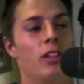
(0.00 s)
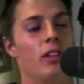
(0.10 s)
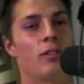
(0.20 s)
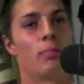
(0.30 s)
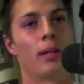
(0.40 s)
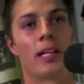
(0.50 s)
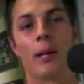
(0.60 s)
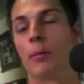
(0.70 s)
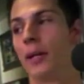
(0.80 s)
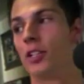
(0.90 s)
you know play a
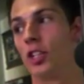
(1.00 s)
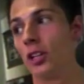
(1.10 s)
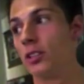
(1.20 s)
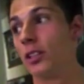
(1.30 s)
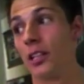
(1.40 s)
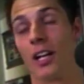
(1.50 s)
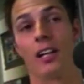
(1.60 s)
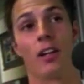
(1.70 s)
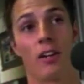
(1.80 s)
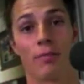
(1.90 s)
couple bad shots and a
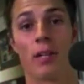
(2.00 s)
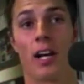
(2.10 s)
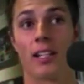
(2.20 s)
guy a lot of